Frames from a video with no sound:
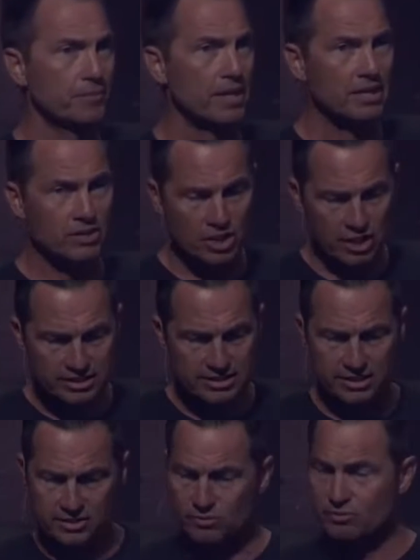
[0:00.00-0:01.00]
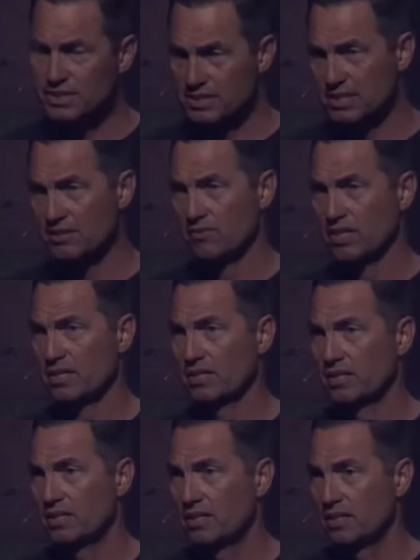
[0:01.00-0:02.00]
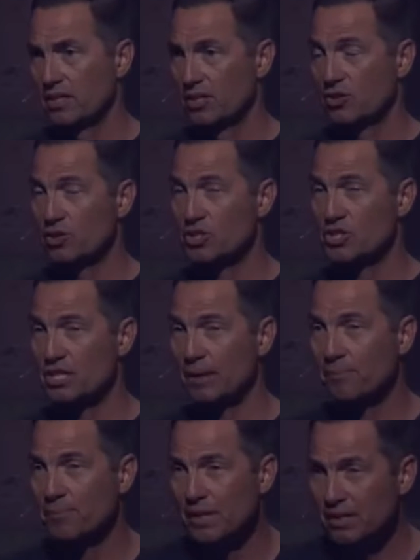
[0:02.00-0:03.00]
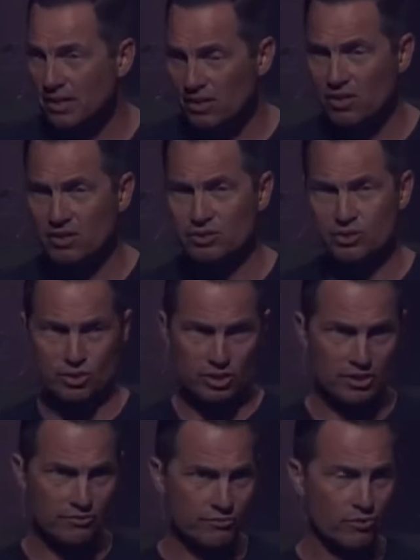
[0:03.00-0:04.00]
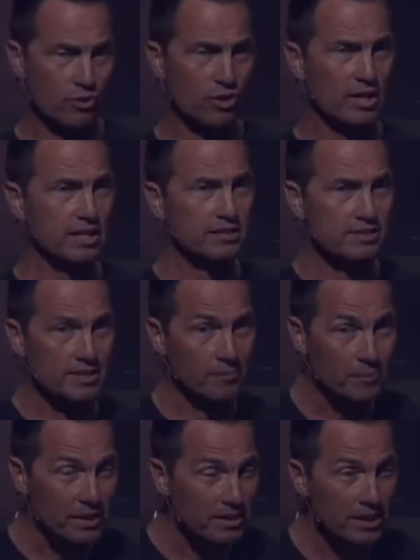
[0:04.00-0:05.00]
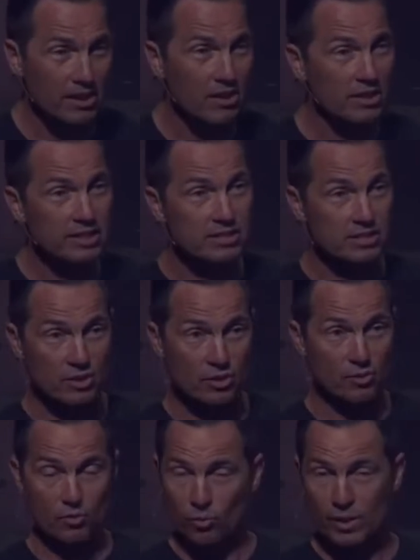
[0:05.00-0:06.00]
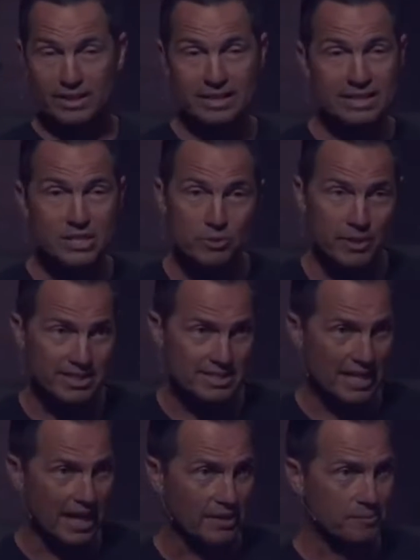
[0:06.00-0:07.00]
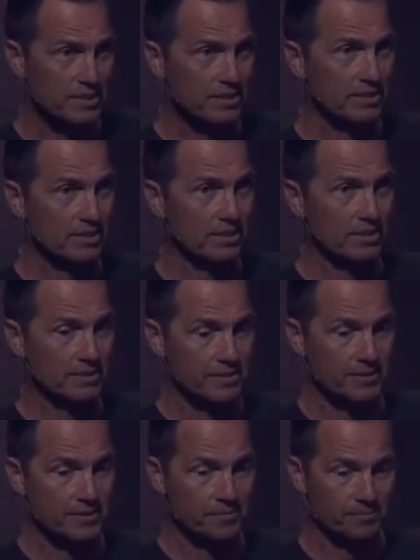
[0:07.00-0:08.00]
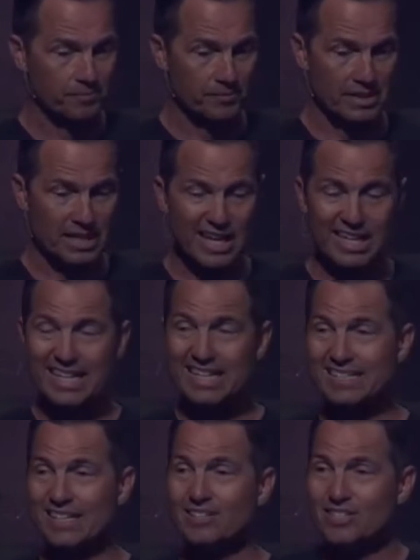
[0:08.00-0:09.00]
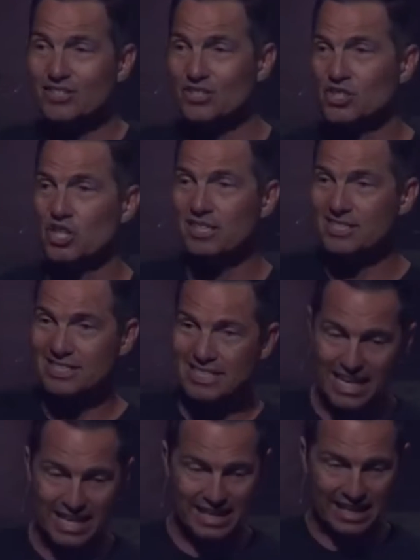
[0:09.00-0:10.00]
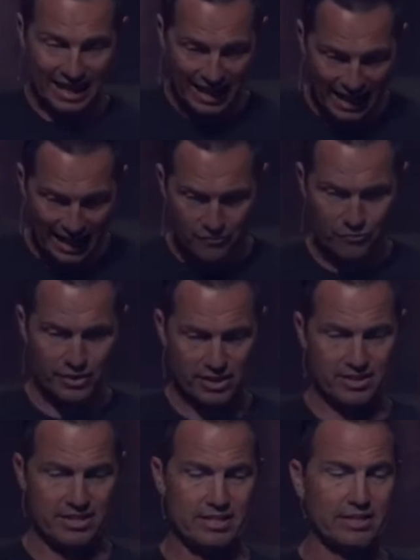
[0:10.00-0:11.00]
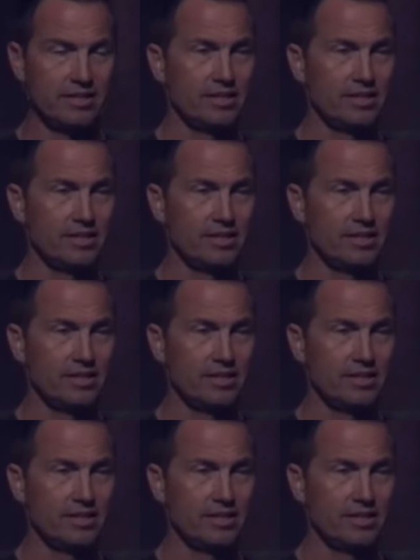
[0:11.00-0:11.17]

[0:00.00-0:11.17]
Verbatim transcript: and God didn't receive it. There's something that God is looking for and something that God is willing to accept. And He doesn't just take everything.